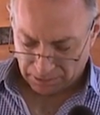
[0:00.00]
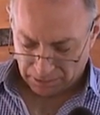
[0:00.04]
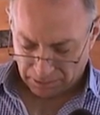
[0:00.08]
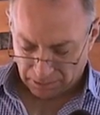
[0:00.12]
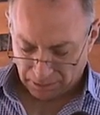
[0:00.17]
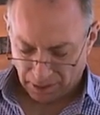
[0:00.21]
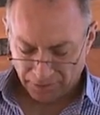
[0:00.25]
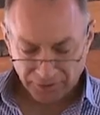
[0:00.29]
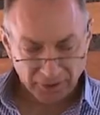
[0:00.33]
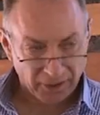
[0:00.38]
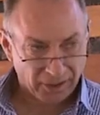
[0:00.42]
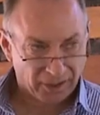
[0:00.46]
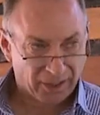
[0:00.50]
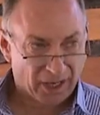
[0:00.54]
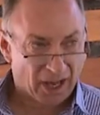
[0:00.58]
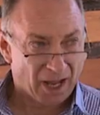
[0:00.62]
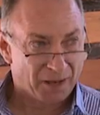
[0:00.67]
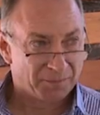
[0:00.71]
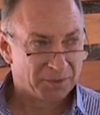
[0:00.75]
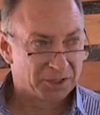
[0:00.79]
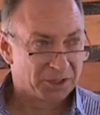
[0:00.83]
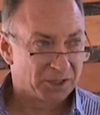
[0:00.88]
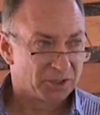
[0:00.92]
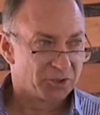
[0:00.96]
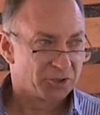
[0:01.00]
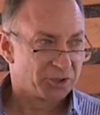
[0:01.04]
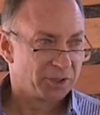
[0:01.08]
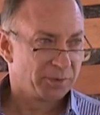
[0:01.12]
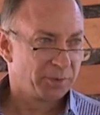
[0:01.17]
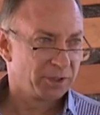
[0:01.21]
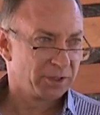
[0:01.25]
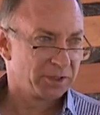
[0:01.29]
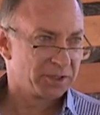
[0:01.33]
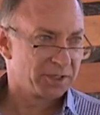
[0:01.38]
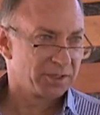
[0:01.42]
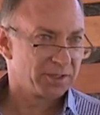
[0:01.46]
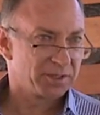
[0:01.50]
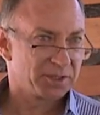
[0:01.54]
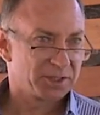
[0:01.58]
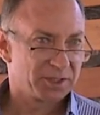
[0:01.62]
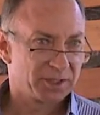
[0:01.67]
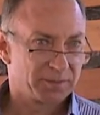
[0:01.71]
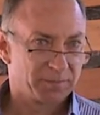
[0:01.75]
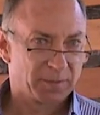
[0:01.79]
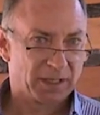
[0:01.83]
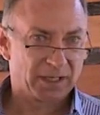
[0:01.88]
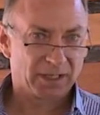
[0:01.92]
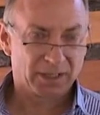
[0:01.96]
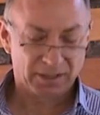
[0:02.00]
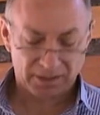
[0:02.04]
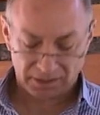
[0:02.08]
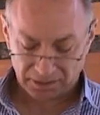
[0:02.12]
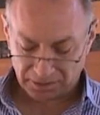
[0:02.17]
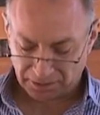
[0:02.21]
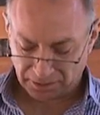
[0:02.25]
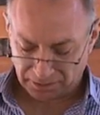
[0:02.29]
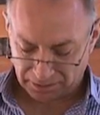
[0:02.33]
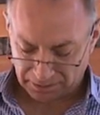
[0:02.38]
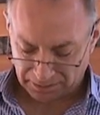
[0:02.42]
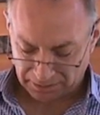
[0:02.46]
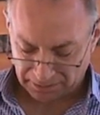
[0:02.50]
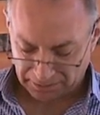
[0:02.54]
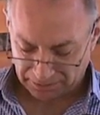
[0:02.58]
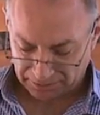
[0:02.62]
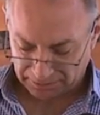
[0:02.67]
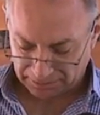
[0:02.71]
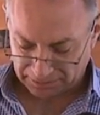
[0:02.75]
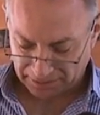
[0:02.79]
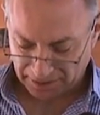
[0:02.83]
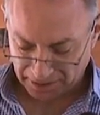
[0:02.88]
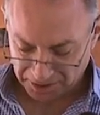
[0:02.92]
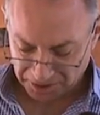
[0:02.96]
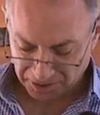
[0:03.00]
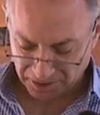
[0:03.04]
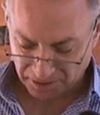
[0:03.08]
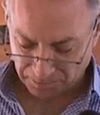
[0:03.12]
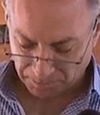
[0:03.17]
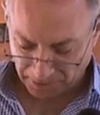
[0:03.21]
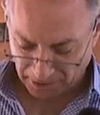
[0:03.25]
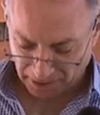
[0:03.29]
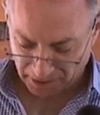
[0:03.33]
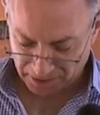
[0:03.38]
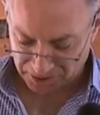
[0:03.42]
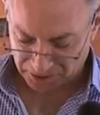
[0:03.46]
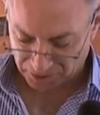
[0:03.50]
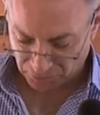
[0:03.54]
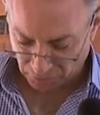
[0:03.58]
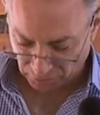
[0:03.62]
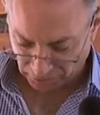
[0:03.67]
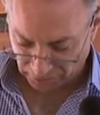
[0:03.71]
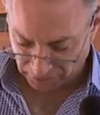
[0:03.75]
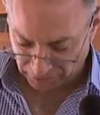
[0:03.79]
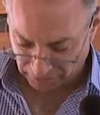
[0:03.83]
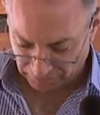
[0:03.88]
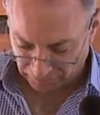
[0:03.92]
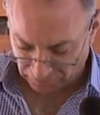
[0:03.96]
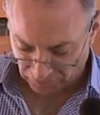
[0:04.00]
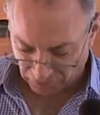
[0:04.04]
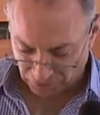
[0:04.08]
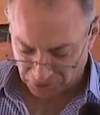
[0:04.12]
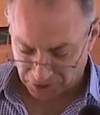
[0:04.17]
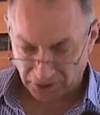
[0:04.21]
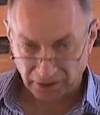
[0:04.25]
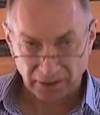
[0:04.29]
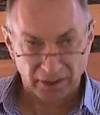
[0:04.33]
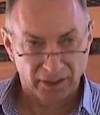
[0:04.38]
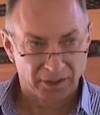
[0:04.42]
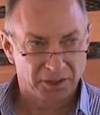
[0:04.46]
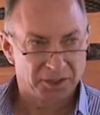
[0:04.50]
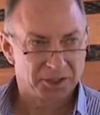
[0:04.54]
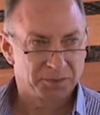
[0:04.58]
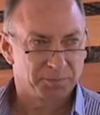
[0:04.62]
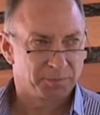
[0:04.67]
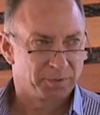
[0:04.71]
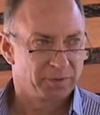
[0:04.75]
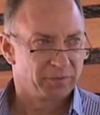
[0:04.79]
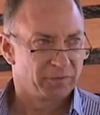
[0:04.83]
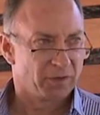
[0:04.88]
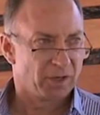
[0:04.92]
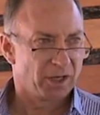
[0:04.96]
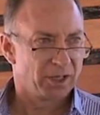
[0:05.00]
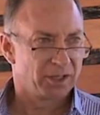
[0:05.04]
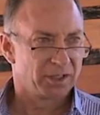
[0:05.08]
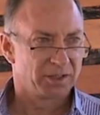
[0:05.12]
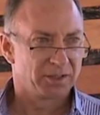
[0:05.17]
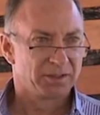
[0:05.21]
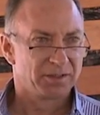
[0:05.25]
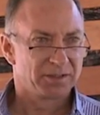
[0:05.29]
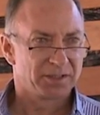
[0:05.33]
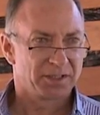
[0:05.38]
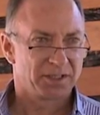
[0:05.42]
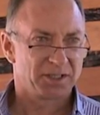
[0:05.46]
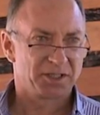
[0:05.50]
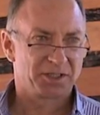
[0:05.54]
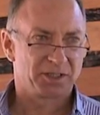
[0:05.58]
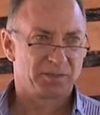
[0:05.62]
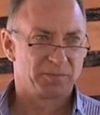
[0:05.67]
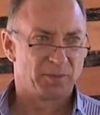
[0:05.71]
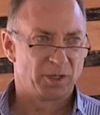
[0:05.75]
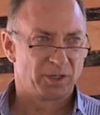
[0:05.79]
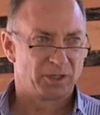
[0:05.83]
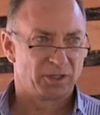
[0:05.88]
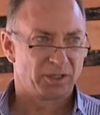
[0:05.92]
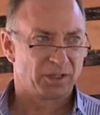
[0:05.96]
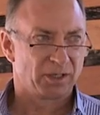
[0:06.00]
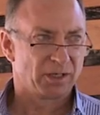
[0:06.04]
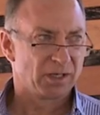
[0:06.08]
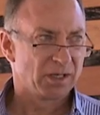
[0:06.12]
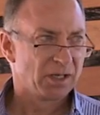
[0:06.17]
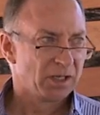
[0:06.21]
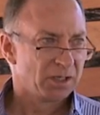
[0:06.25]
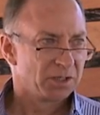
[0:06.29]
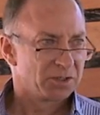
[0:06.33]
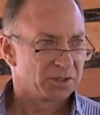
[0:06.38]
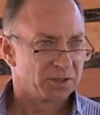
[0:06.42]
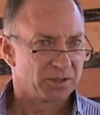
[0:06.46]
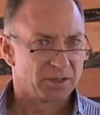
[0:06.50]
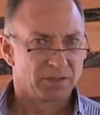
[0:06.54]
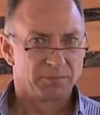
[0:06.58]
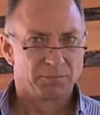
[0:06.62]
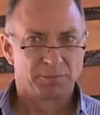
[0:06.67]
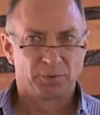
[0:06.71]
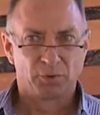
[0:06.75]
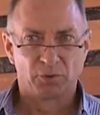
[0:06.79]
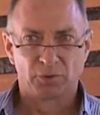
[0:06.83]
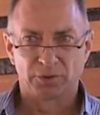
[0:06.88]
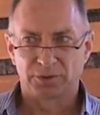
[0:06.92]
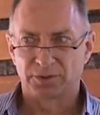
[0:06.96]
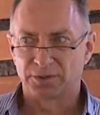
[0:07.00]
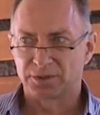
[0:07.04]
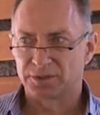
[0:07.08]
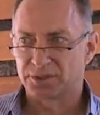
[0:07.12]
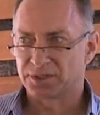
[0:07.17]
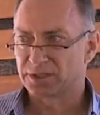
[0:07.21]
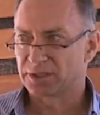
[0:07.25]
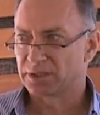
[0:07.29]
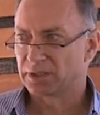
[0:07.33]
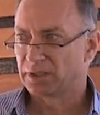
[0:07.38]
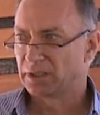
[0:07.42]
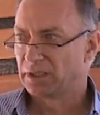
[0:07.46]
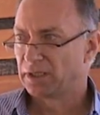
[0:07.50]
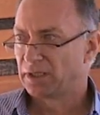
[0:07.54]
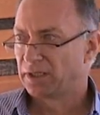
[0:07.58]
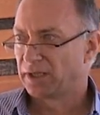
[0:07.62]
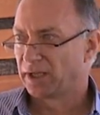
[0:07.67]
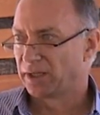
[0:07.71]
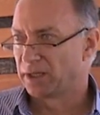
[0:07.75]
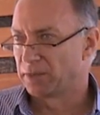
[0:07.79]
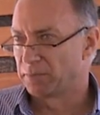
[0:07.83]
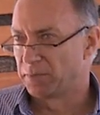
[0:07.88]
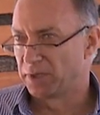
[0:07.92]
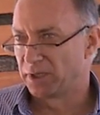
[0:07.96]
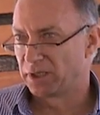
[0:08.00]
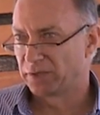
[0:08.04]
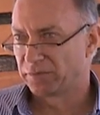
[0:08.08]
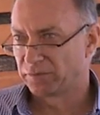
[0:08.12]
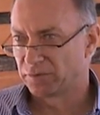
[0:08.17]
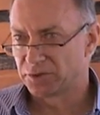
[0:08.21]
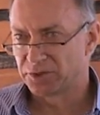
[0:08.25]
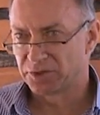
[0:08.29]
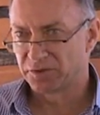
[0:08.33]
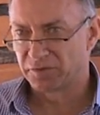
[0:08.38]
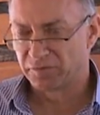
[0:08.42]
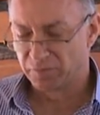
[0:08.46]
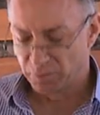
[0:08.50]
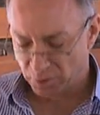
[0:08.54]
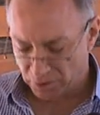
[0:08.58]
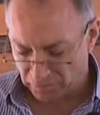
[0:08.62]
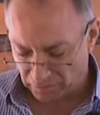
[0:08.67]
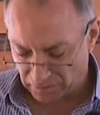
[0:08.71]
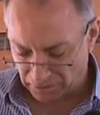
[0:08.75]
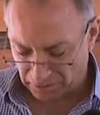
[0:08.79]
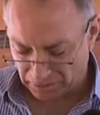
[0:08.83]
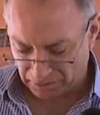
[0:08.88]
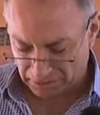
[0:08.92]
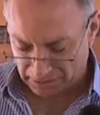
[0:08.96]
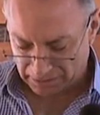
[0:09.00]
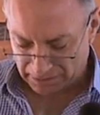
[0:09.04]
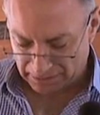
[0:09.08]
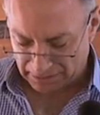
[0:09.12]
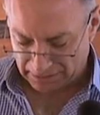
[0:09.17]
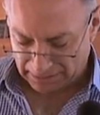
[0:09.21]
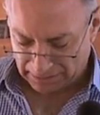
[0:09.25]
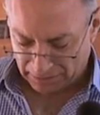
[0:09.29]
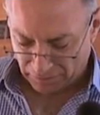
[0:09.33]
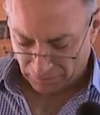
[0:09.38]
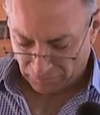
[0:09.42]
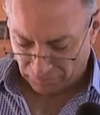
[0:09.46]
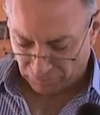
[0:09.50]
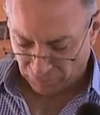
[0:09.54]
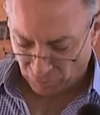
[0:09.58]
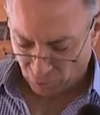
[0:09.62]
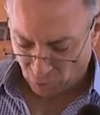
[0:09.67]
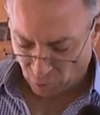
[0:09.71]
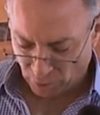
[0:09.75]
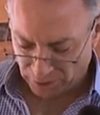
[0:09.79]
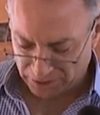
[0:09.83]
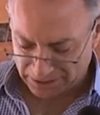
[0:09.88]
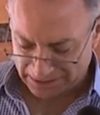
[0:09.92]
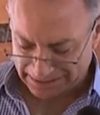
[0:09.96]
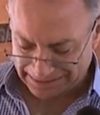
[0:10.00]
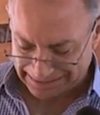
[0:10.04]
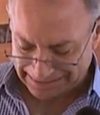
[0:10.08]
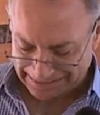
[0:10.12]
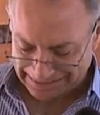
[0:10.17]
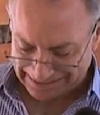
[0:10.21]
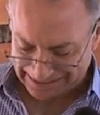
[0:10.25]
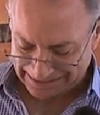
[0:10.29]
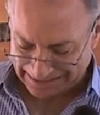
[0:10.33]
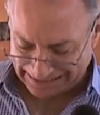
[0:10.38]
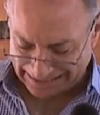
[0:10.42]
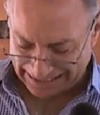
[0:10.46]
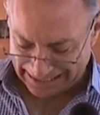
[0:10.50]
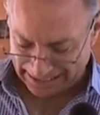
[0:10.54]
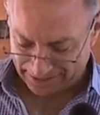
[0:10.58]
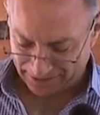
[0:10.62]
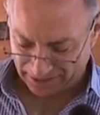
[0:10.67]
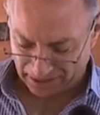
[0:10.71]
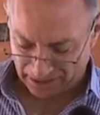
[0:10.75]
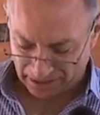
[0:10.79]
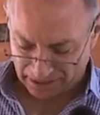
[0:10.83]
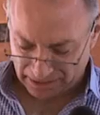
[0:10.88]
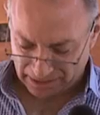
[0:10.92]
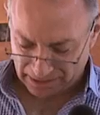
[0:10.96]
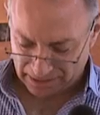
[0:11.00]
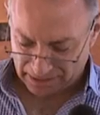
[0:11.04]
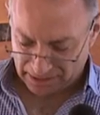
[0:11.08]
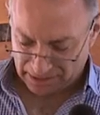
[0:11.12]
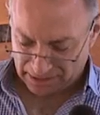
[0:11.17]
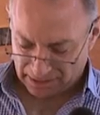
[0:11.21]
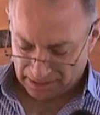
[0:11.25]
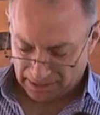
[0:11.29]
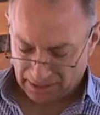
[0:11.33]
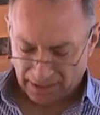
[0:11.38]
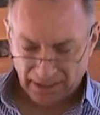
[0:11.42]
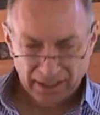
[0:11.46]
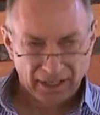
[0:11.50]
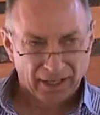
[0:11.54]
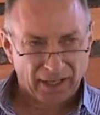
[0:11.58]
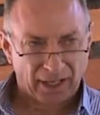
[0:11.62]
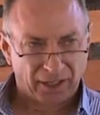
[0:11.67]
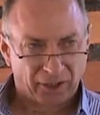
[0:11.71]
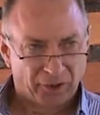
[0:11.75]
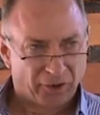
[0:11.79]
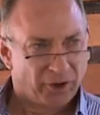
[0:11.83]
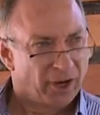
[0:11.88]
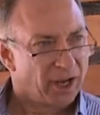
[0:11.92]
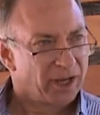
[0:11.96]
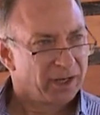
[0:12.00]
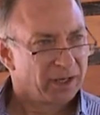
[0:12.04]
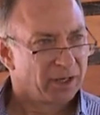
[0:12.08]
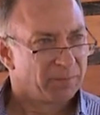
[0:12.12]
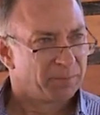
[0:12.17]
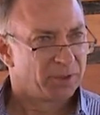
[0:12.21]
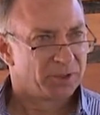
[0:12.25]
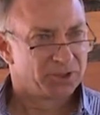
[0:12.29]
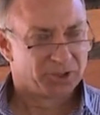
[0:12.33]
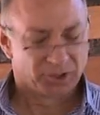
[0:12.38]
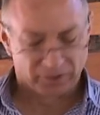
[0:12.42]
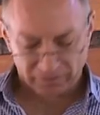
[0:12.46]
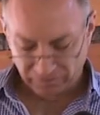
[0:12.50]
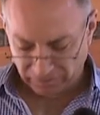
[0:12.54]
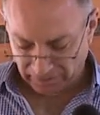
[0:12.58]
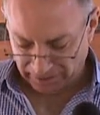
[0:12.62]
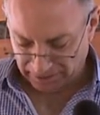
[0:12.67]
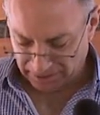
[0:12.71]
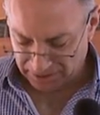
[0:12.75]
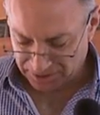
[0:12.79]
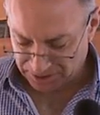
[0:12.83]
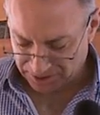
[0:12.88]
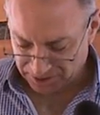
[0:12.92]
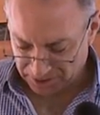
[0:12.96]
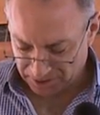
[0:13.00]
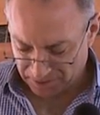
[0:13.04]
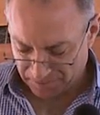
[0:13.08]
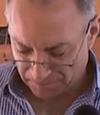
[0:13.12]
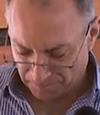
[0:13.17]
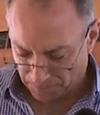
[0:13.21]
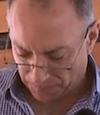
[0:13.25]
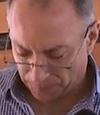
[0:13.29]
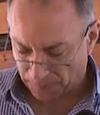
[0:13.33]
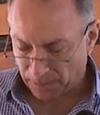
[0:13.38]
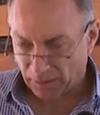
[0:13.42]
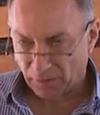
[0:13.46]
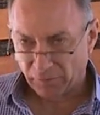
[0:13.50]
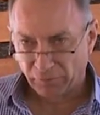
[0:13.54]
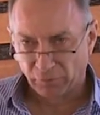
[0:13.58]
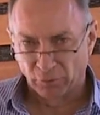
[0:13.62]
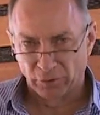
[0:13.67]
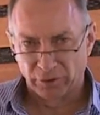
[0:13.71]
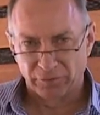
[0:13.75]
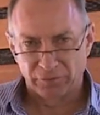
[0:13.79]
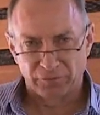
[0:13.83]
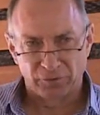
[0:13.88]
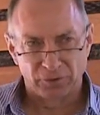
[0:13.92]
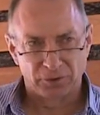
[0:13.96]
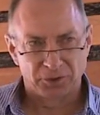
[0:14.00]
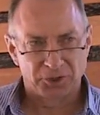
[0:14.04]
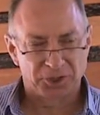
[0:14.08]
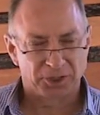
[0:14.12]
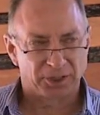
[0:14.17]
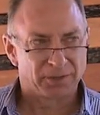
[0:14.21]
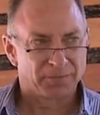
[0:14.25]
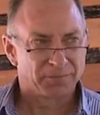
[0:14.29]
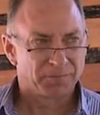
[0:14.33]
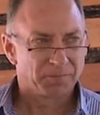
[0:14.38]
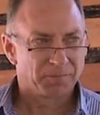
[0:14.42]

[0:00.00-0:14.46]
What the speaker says: I think Garma's contributed to this debate. It has in the past, it will in the future, and it's provided testimony to the importance and the benefits of moving forward together and creating a positive legacy for the future.